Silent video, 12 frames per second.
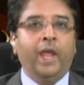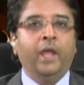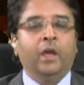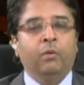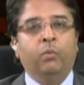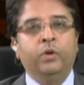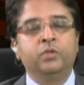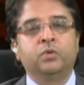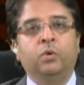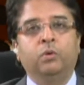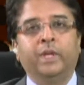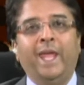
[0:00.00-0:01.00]
what is
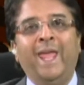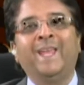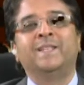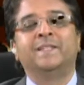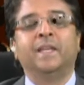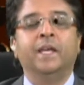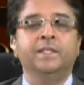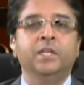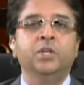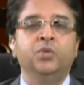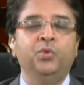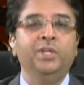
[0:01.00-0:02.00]
called exercising
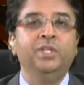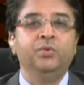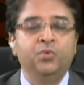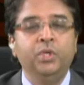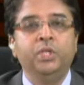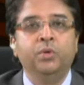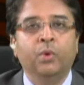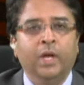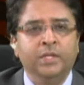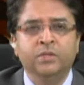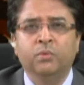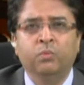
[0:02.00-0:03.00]
treaty
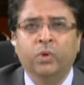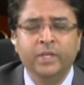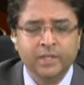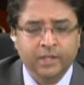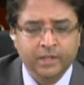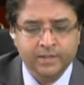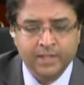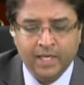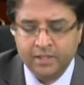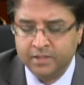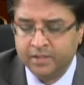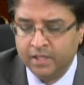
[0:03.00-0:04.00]
rights. Now, what is it, this
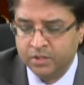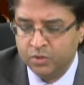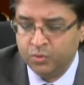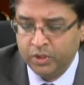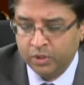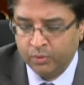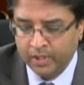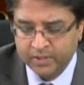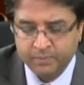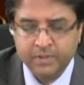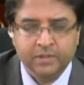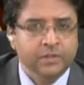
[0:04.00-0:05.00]
exercising treaty rights
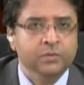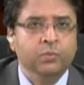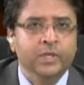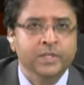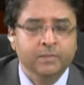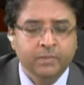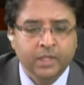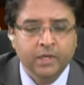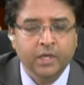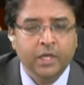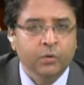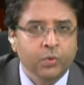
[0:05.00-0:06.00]
business? What does it mean
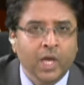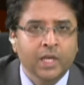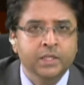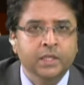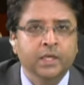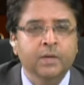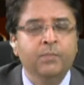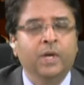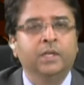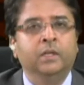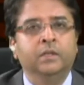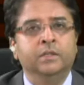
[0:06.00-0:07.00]
in reality, in
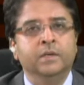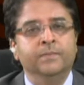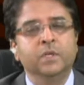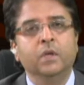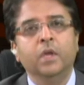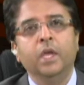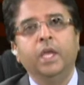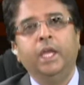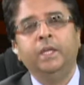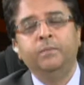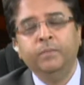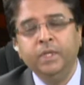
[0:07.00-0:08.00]
practical terms?
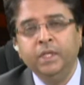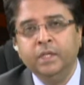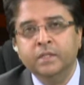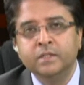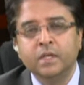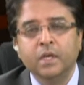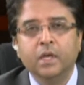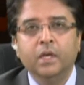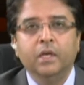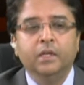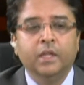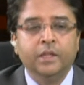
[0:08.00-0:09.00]
It means
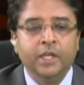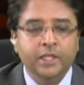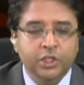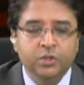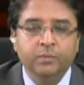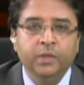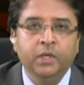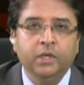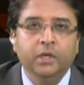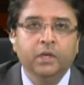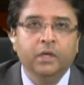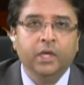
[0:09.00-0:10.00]
that they need to be
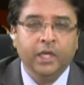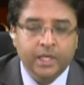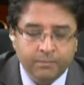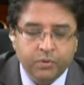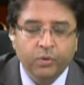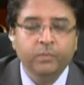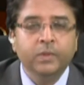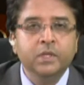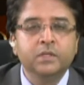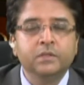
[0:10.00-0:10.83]
in employment,